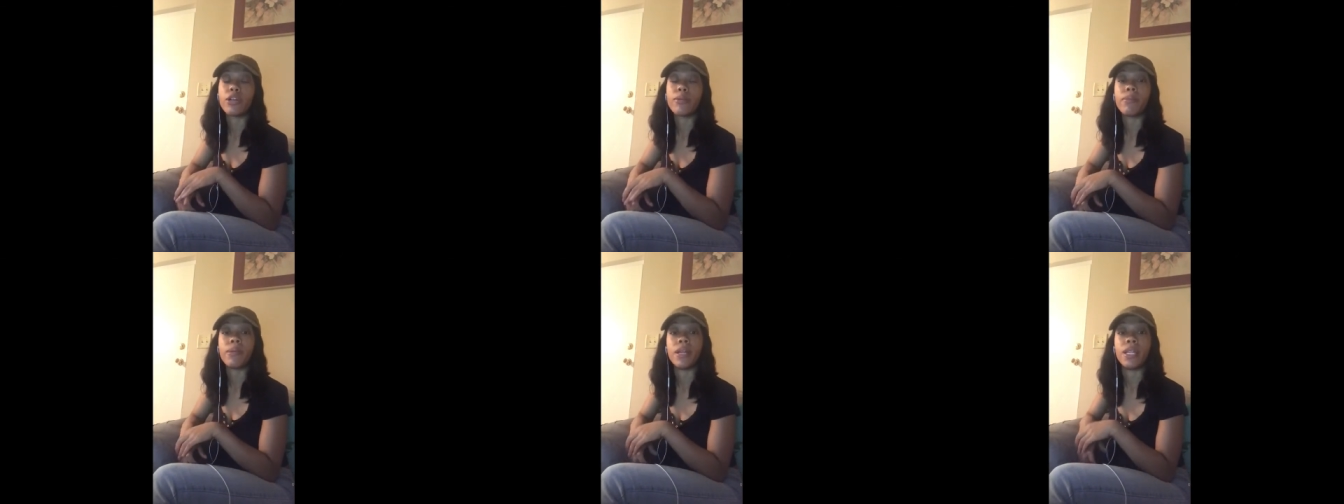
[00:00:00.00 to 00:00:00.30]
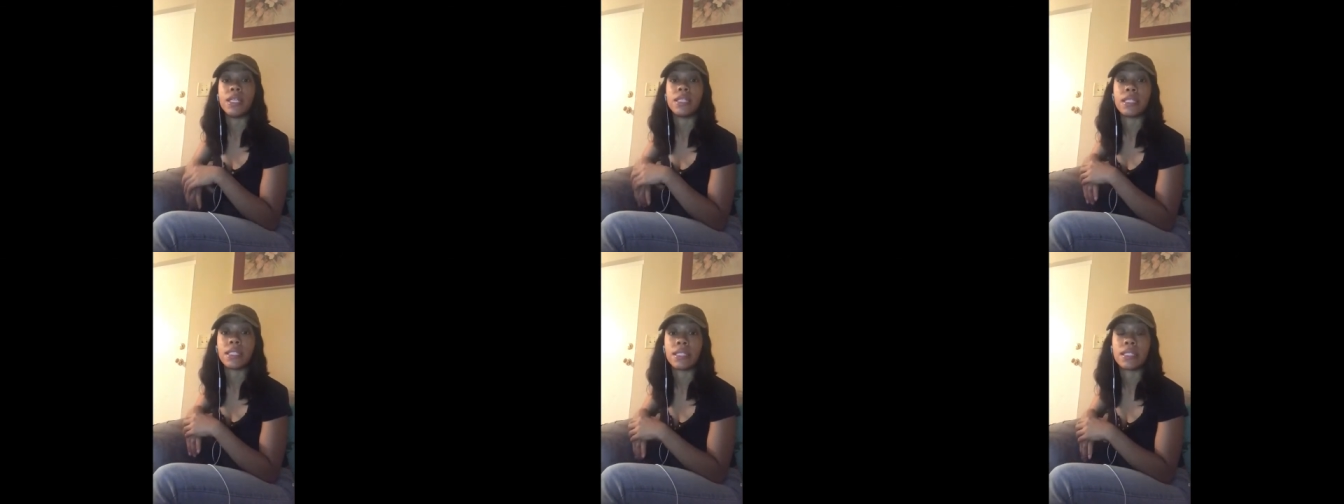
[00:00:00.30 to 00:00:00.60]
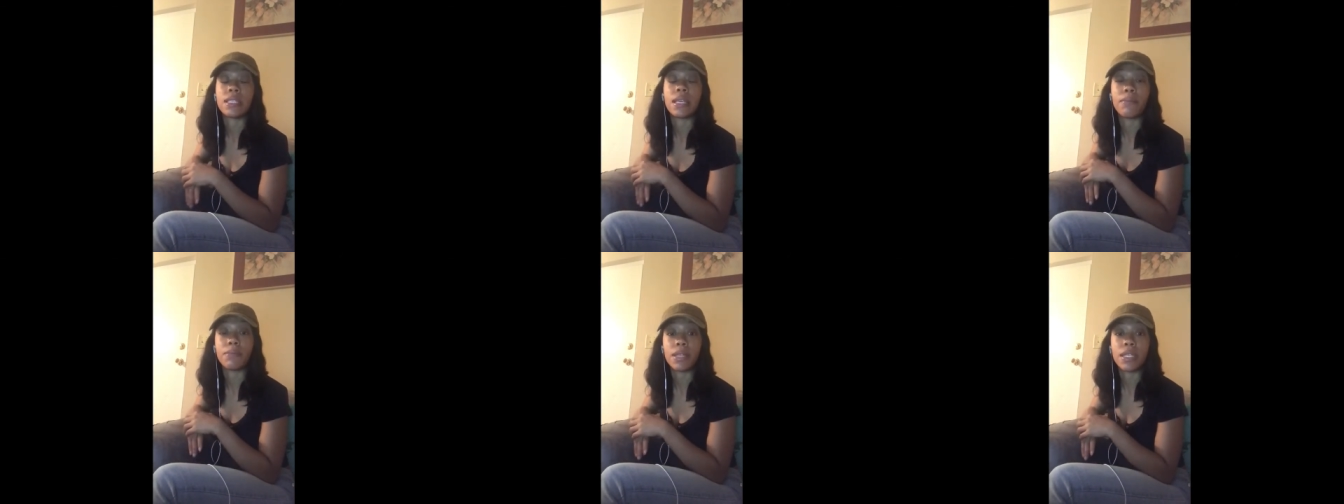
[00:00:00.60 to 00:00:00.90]
but it's
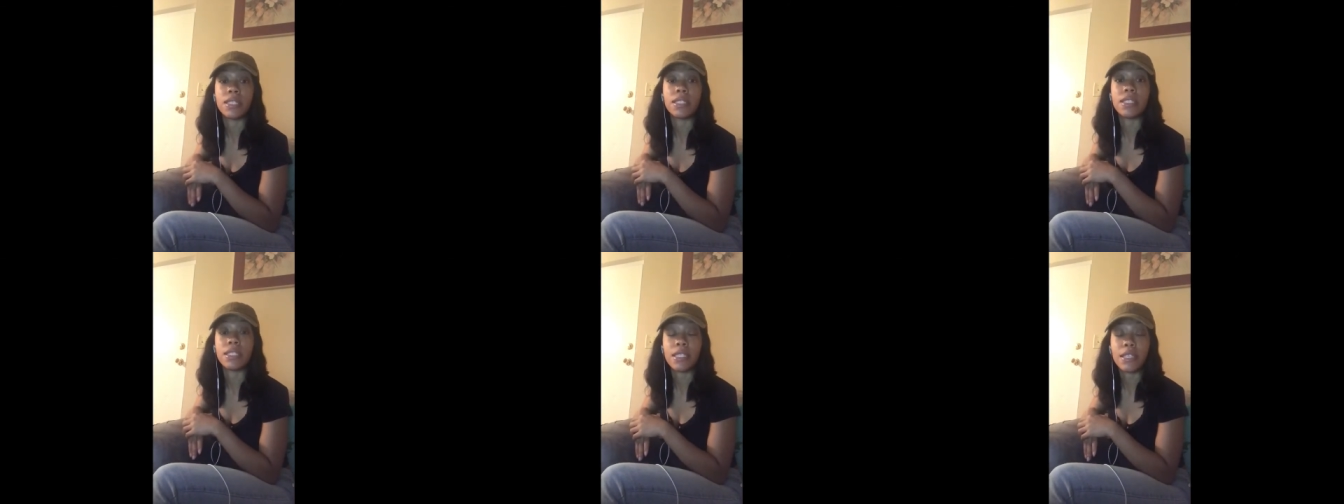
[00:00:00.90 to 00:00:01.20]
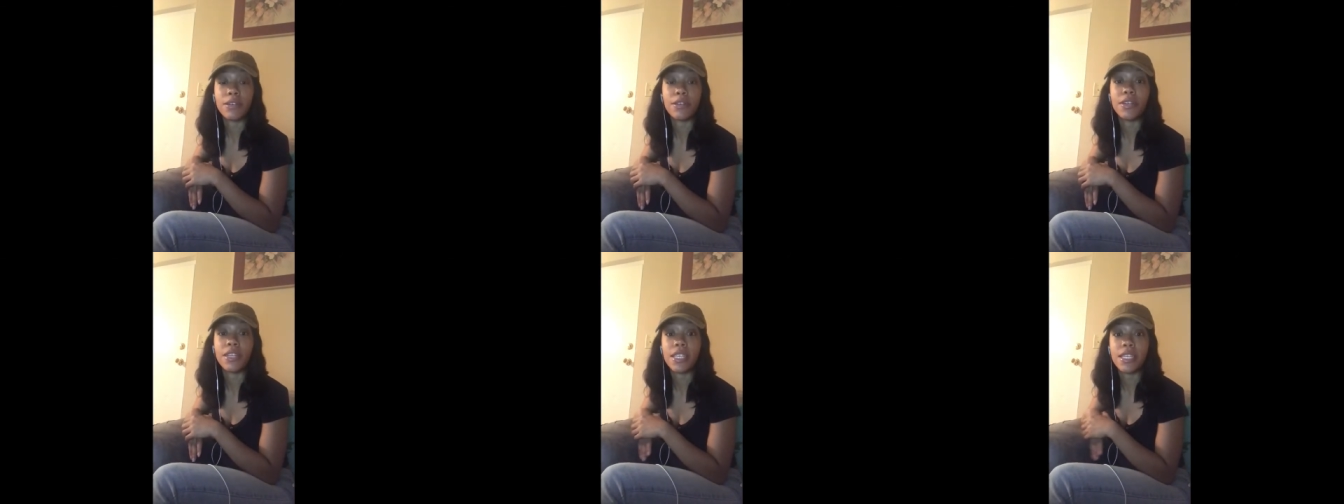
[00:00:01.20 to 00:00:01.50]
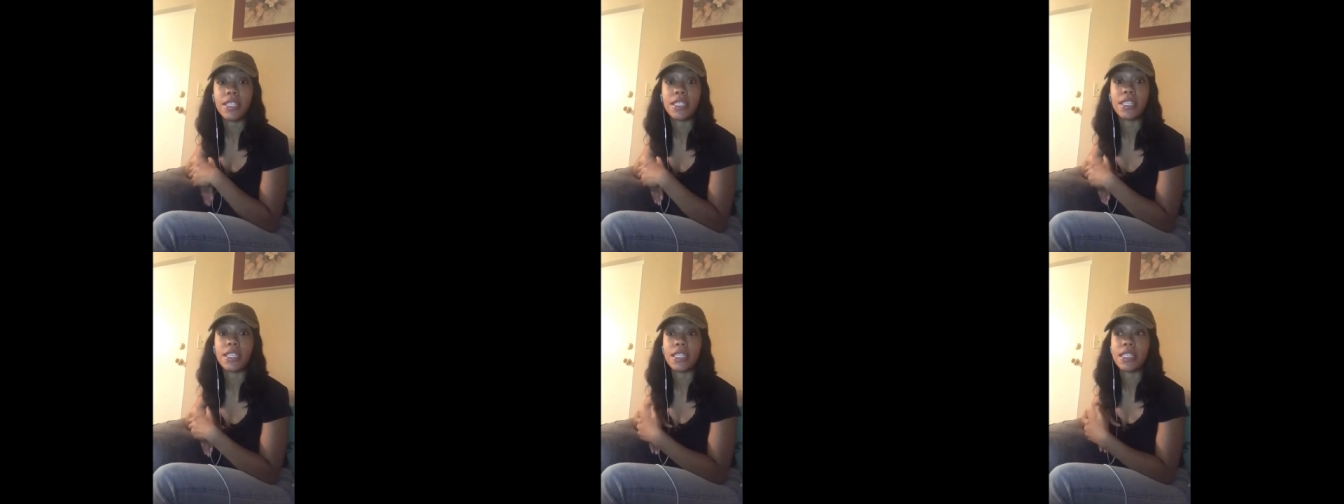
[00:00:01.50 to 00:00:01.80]
something
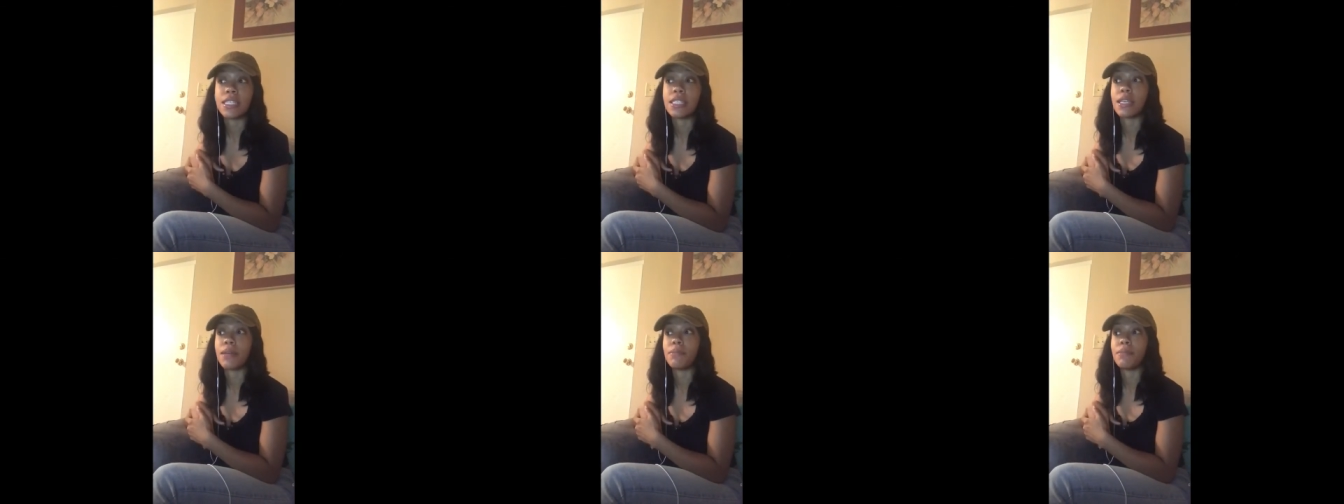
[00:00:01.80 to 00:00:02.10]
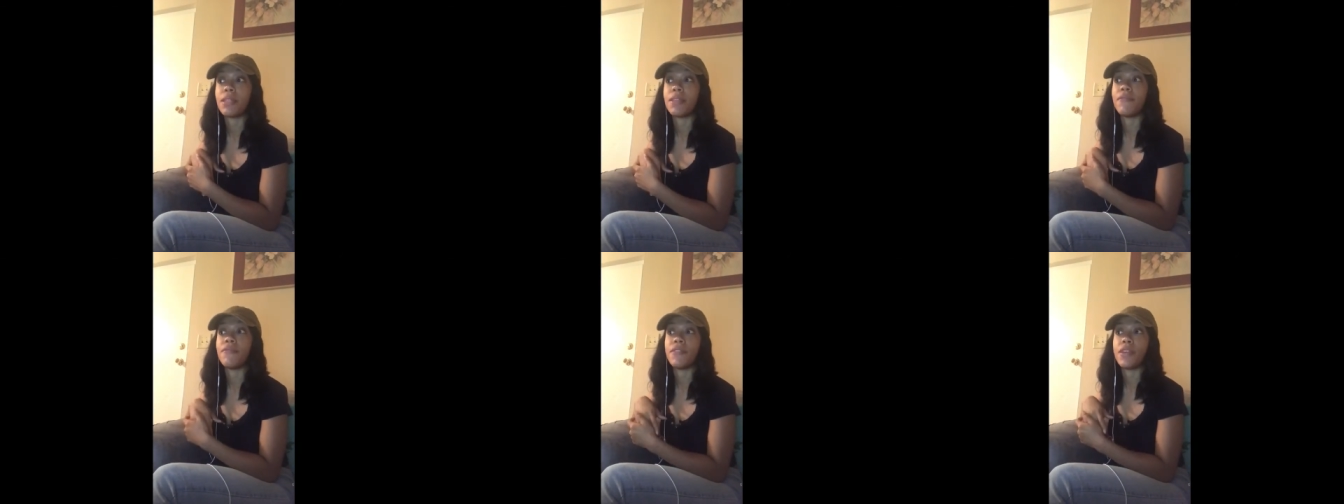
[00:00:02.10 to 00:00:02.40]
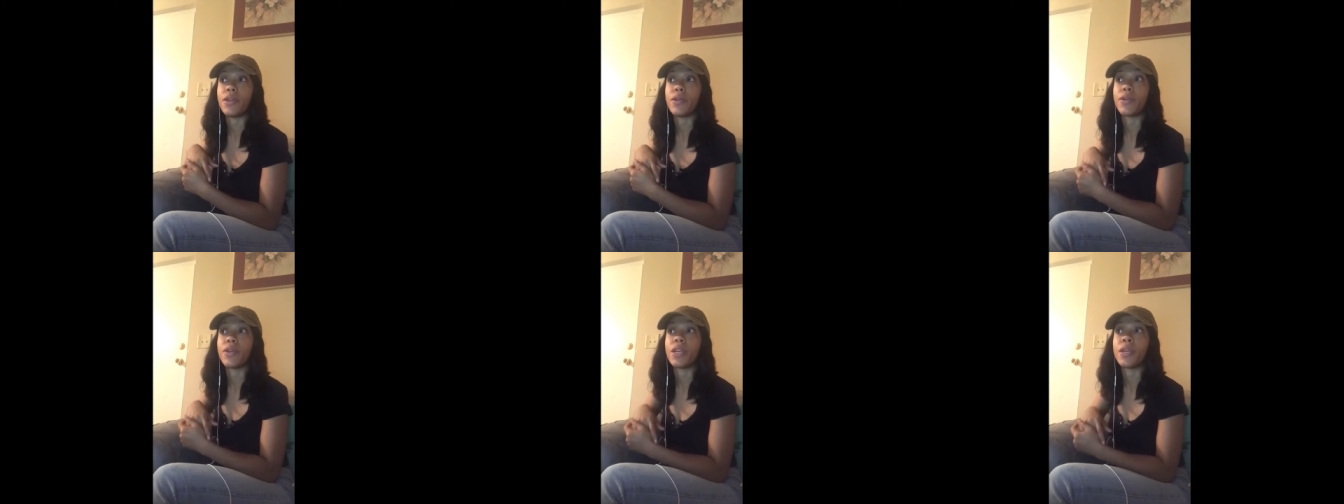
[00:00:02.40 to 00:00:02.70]
serious and it's something
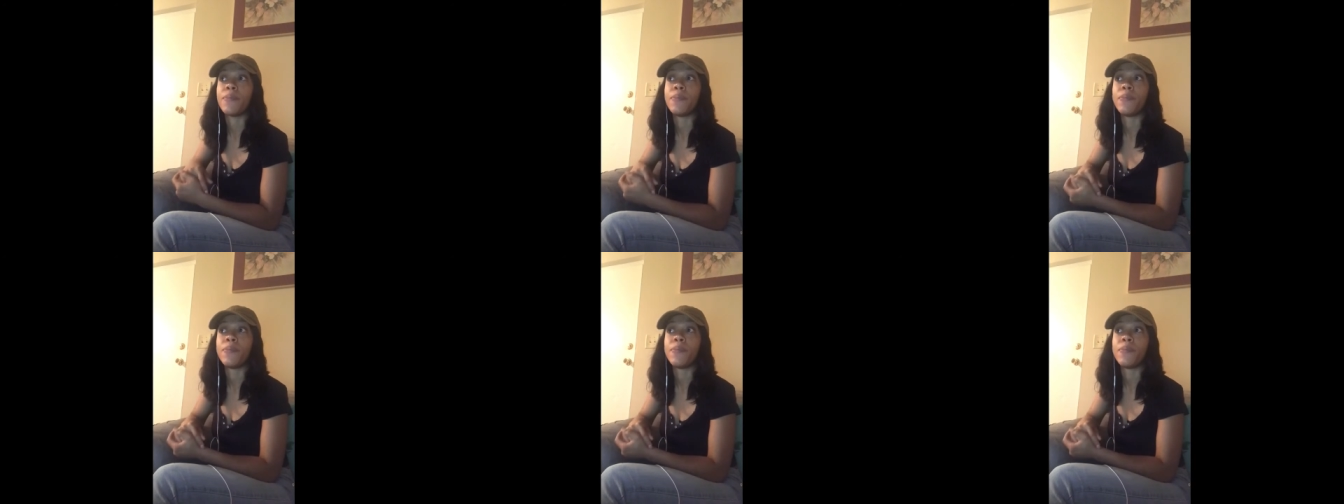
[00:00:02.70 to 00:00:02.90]
very